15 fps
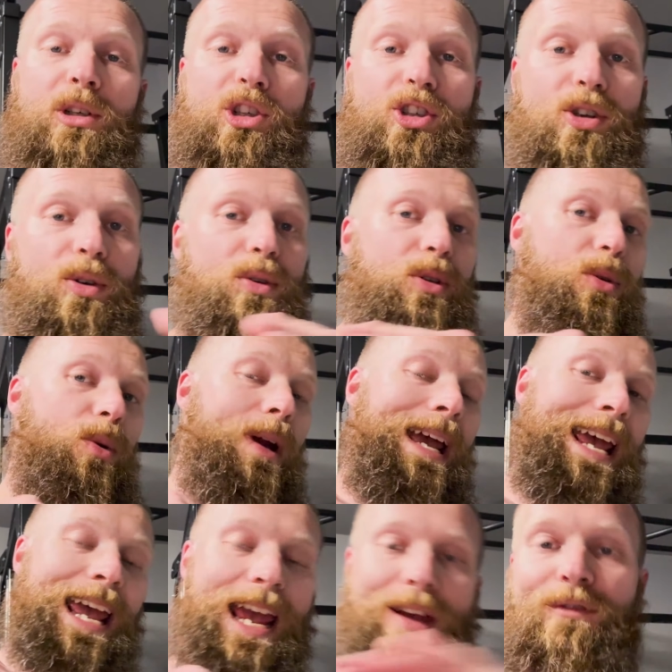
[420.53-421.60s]
show you
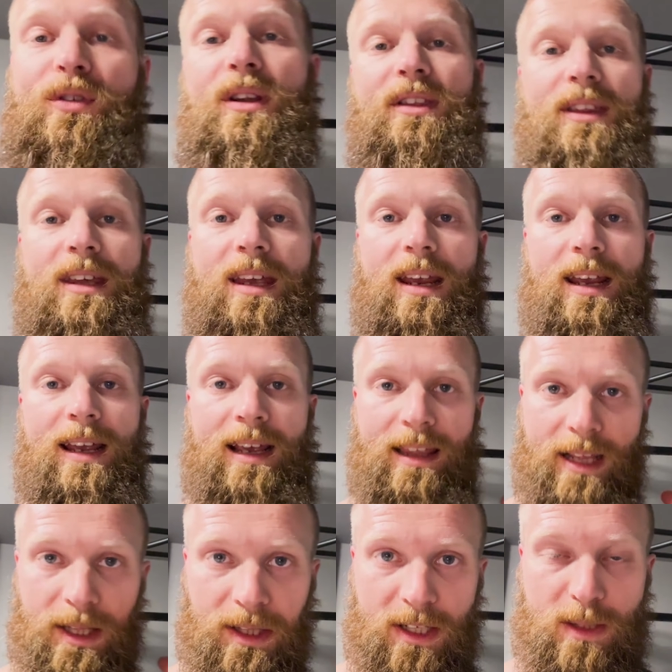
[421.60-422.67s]
everything
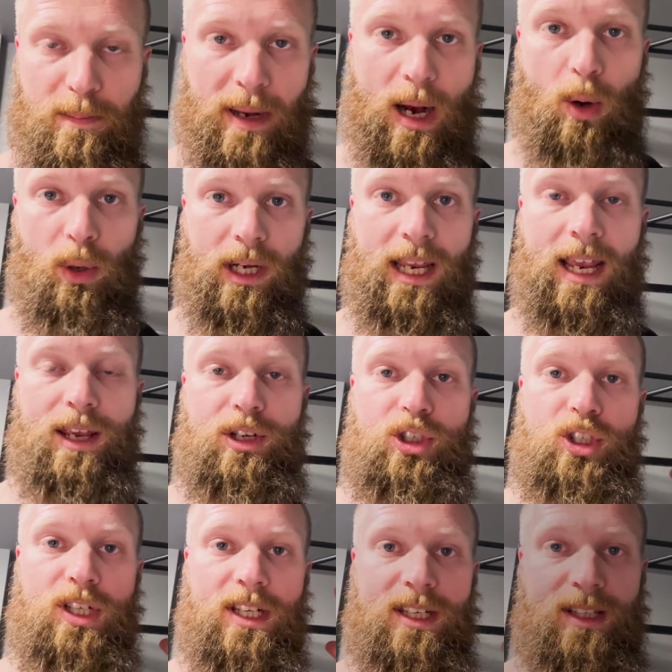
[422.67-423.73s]
that this power
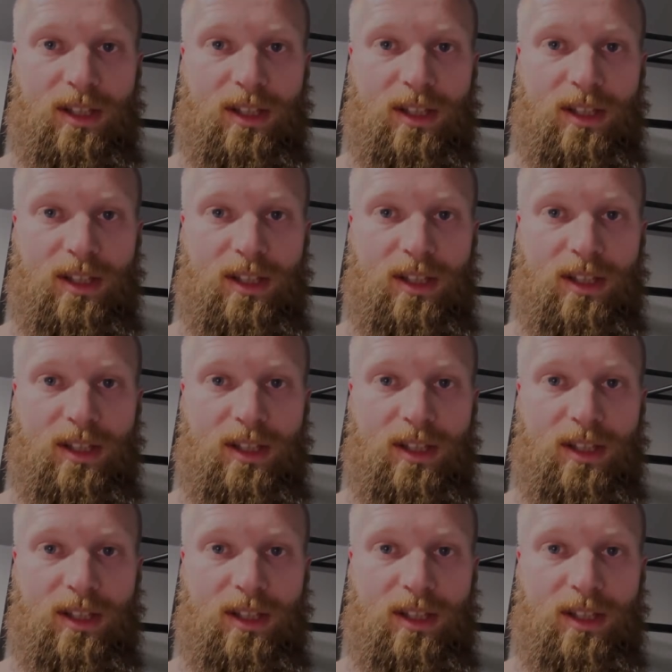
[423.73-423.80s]
cage can